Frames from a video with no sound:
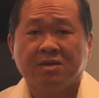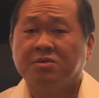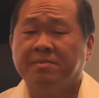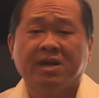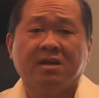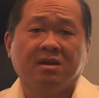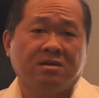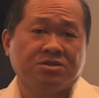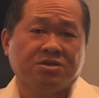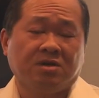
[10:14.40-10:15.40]
To make a
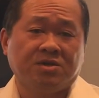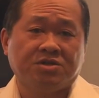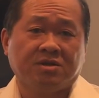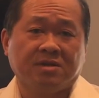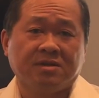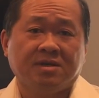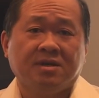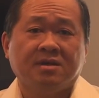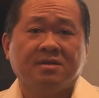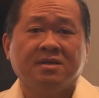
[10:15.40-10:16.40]
long story short,
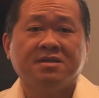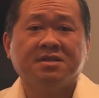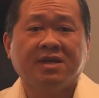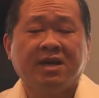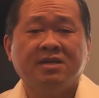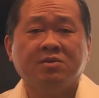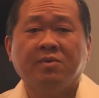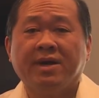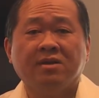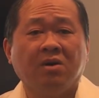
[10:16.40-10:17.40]
this case
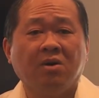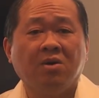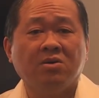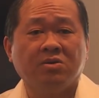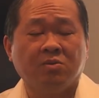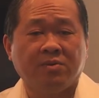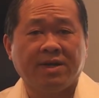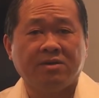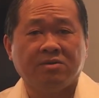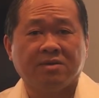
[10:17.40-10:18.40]
went all the
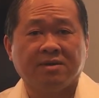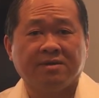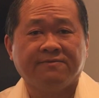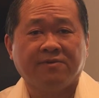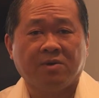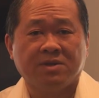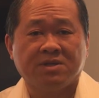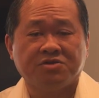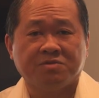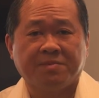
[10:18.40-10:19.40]
way to the
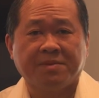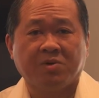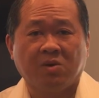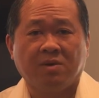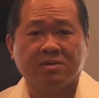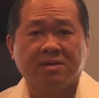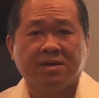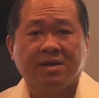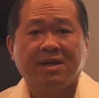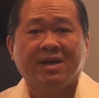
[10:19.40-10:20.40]
Florida Supreme Court.
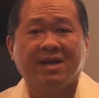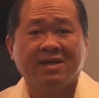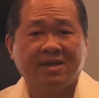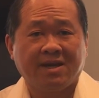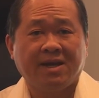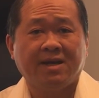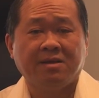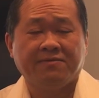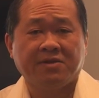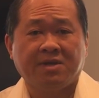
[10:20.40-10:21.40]
At the end
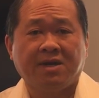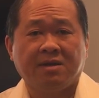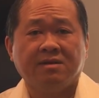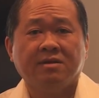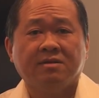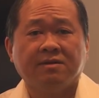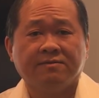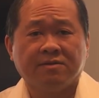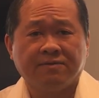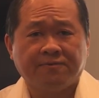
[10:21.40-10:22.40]
of the day,
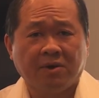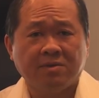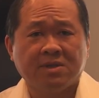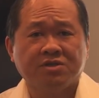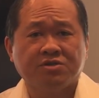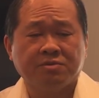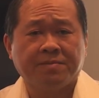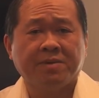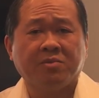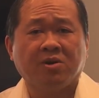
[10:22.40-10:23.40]
the Florida
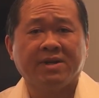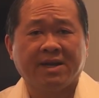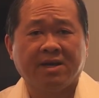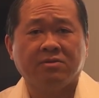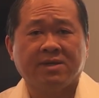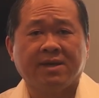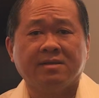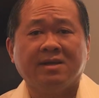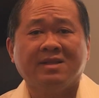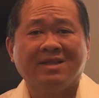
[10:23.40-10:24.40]
Supreme Court held
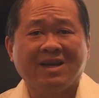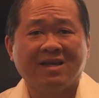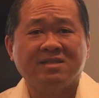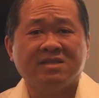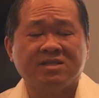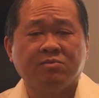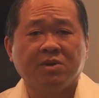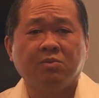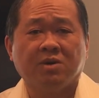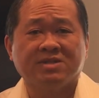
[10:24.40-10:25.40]
that Nancy's
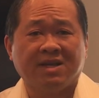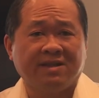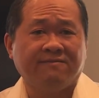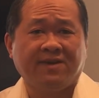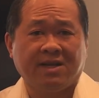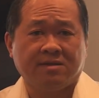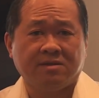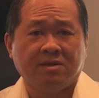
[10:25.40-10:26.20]
will was invalid.